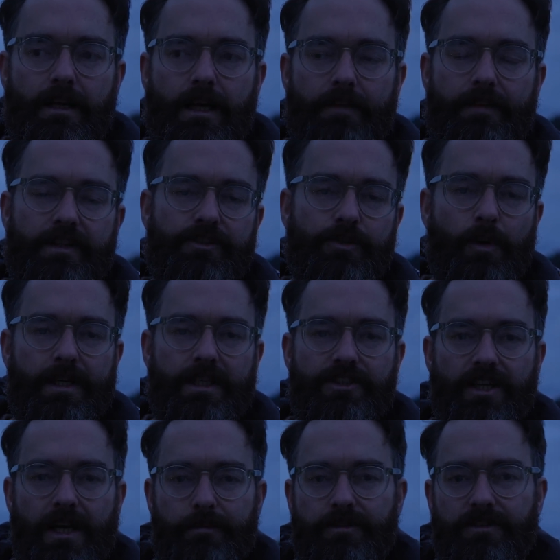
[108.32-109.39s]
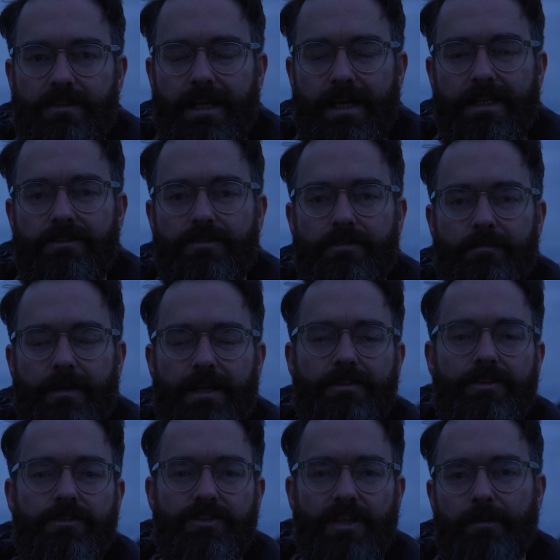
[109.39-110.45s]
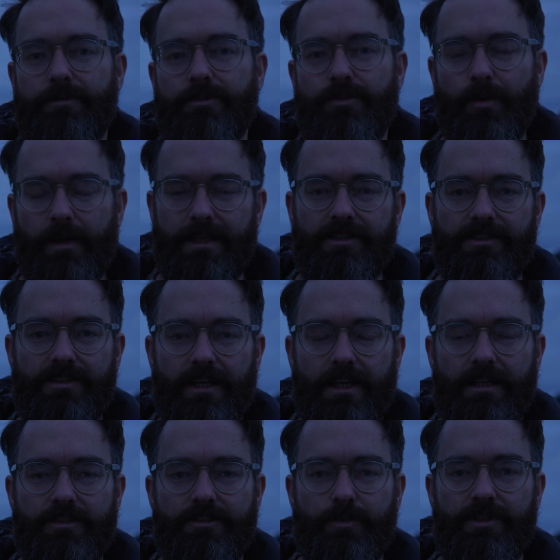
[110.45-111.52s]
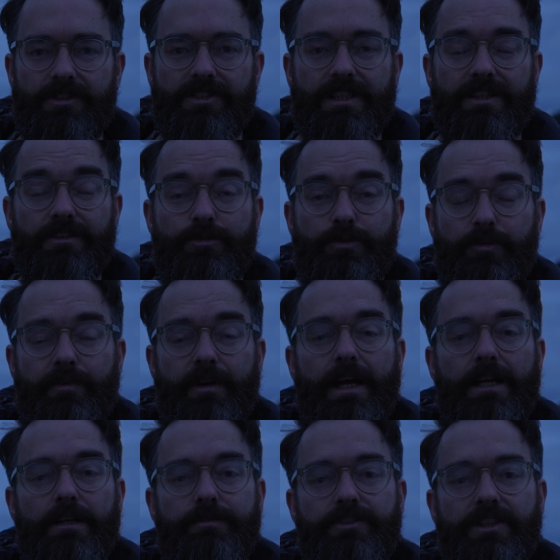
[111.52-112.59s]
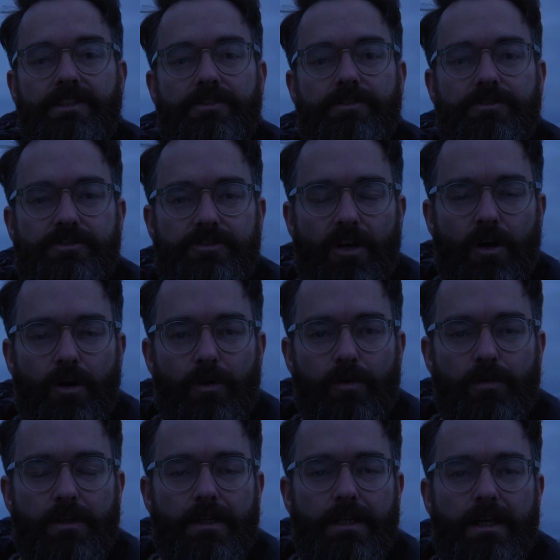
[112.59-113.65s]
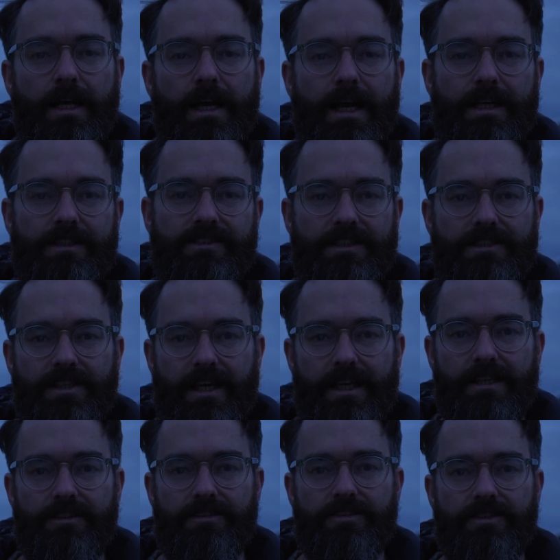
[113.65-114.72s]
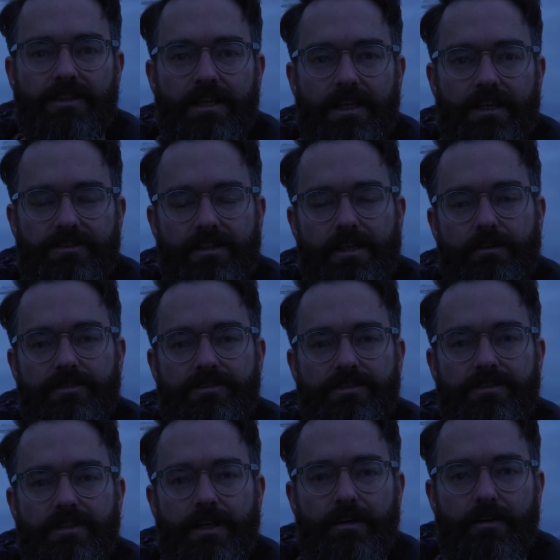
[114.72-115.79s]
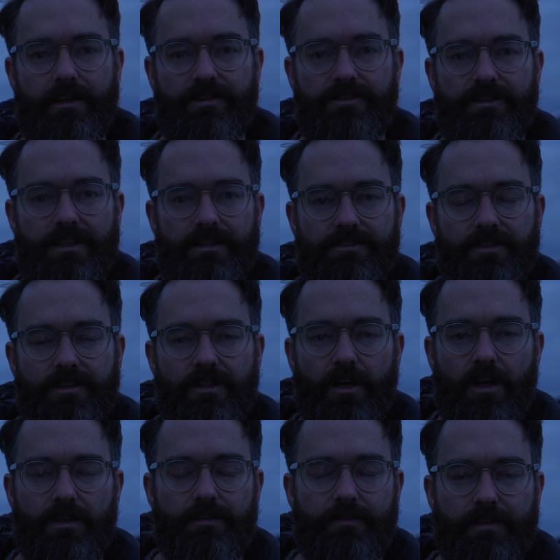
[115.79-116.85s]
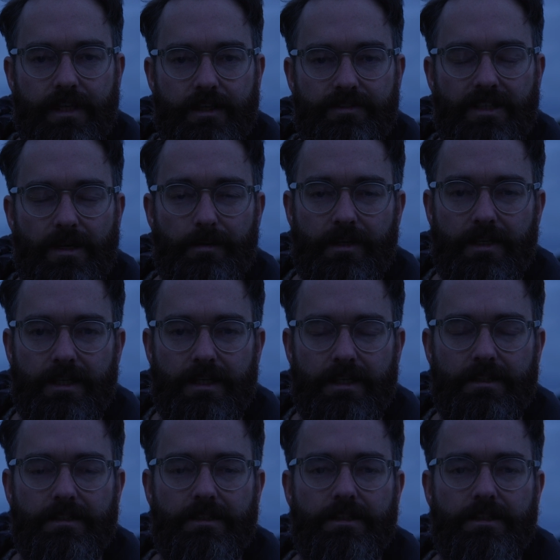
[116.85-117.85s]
And then 20 chapters later in Matthew chapter 26, we see the travail of Jesus' soul as he takes his nearest and dearest into the Garden of Gethsemane.